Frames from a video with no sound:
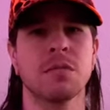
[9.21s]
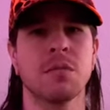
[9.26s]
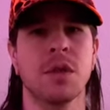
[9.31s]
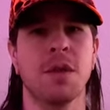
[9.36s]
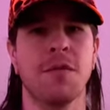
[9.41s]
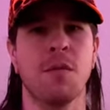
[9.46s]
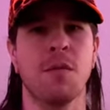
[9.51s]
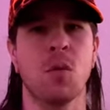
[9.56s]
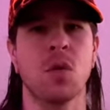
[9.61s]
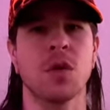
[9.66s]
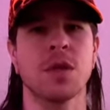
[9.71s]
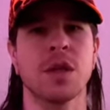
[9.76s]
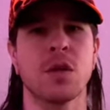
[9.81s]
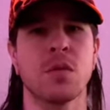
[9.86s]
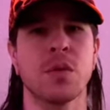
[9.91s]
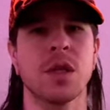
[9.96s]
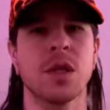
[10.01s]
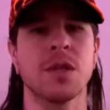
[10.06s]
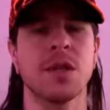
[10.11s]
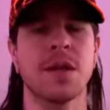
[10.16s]
And for more tarot
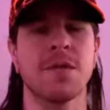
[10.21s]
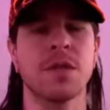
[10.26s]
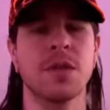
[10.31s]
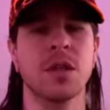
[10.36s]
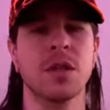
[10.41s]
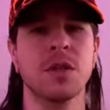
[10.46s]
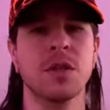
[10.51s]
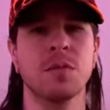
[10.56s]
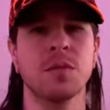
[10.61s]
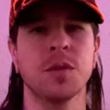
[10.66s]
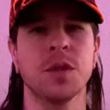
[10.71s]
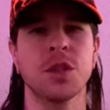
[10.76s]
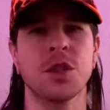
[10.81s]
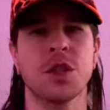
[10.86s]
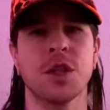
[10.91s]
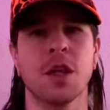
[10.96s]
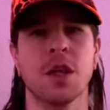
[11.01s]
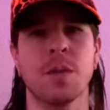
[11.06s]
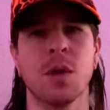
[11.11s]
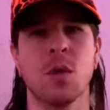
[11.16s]
readings after this, please
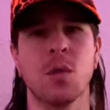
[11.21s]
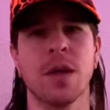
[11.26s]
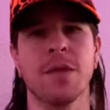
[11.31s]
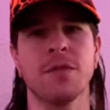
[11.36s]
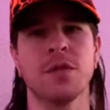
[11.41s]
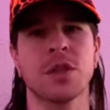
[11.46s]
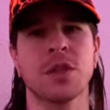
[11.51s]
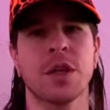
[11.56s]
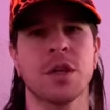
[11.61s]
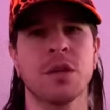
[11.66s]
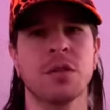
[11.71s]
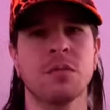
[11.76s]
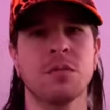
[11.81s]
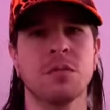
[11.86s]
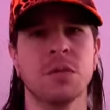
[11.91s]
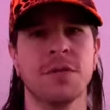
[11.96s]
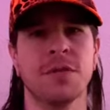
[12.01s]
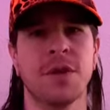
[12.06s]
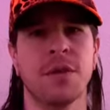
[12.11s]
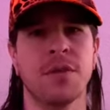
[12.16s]
check out my wife's channel,
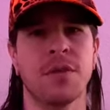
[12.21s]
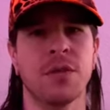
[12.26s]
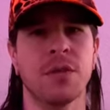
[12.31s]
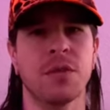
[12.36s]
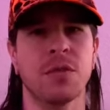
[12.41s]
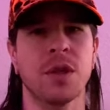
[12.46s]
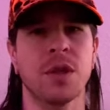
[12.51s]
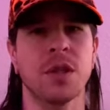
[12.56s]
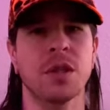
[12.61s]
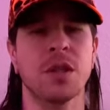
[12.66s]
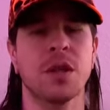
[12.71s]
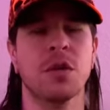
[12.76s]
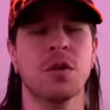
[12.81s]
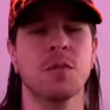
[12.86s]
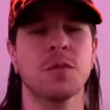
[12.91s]
LIBRA Theyre Tarot.